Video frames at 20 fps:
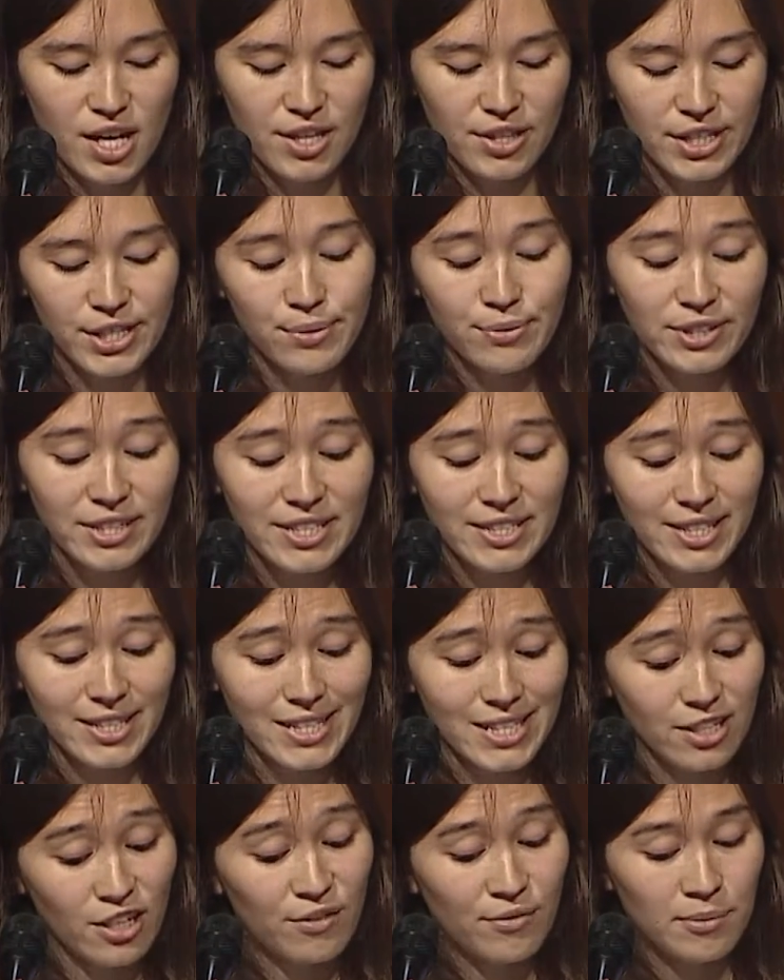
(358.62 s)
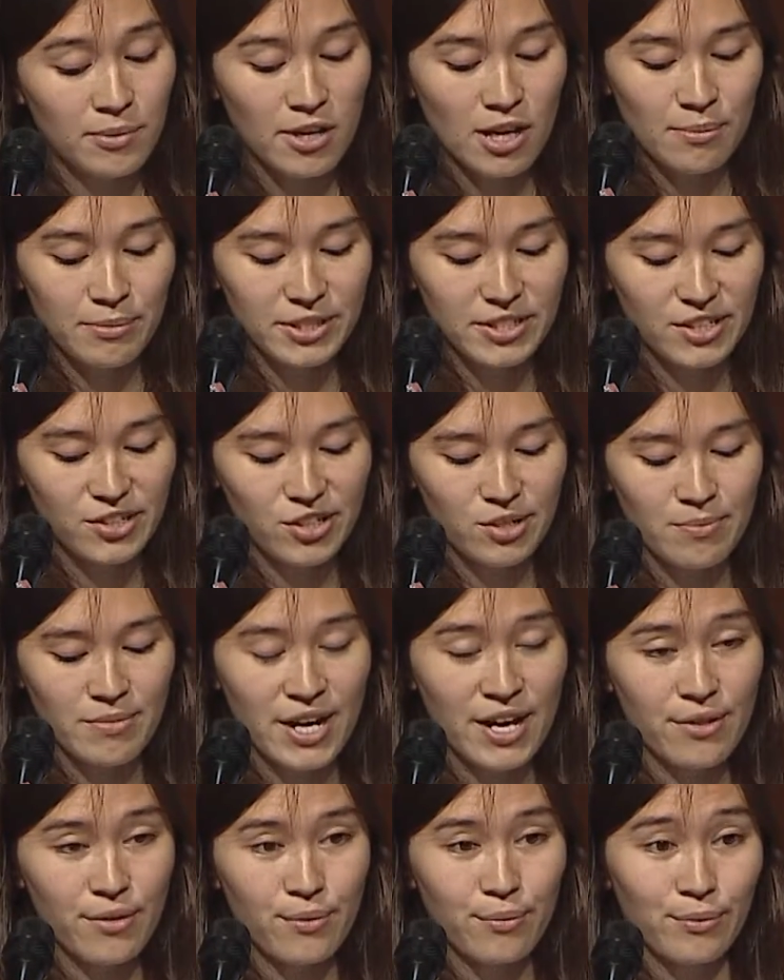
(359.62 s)
This really did start from competition
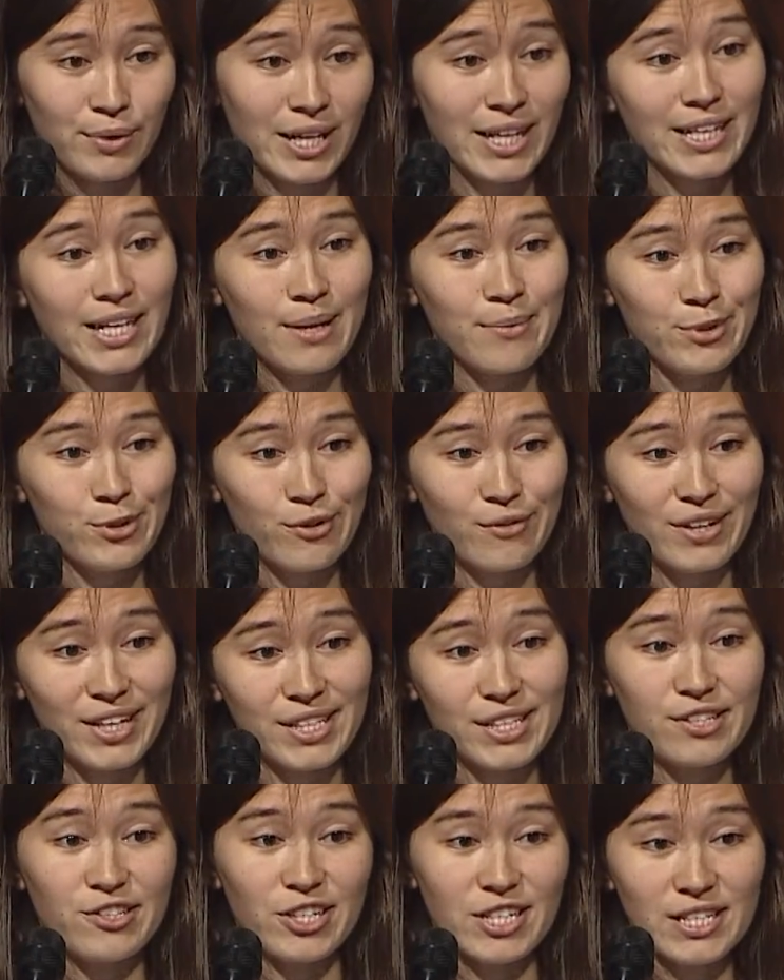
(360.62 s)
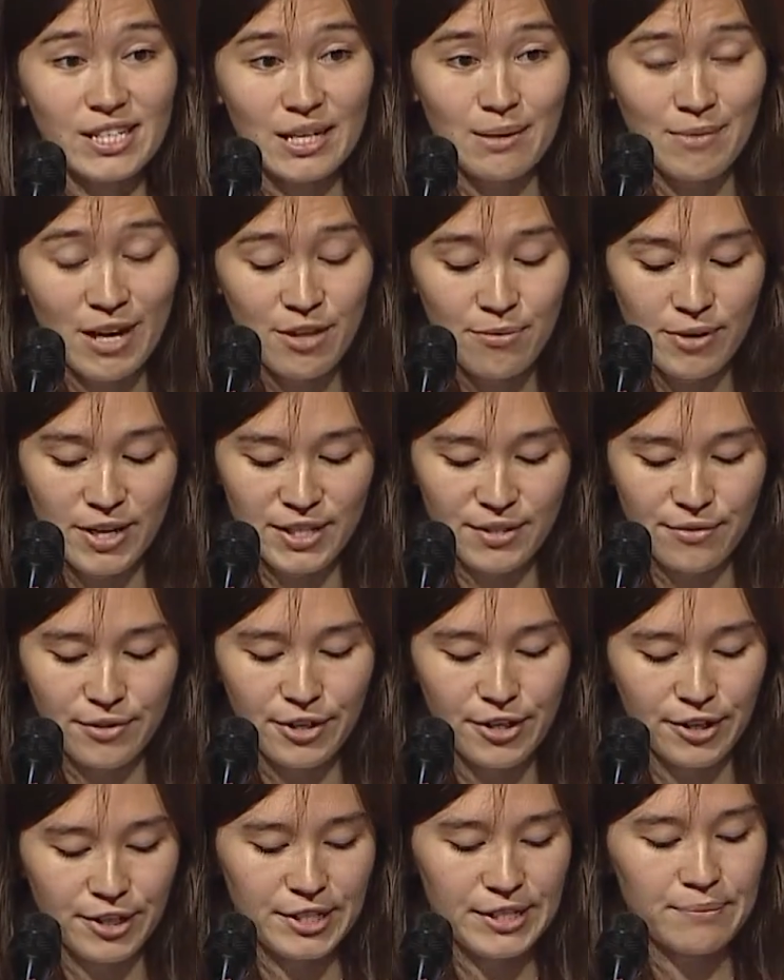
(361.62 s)
math when I came to events just like Math Prize for
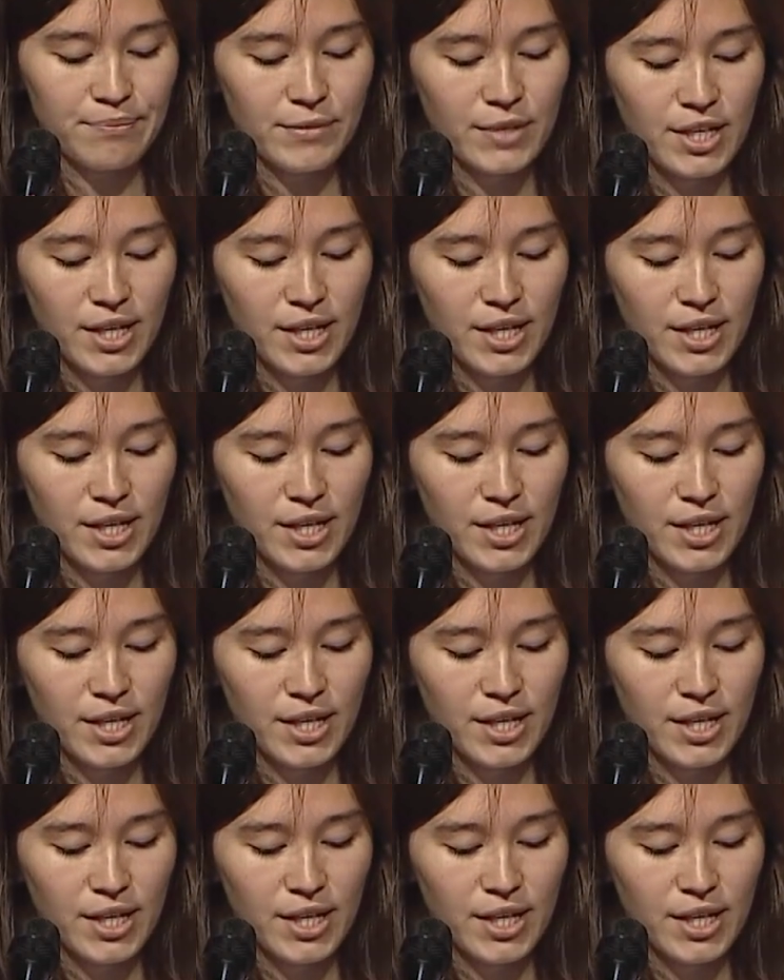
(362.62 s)
Girls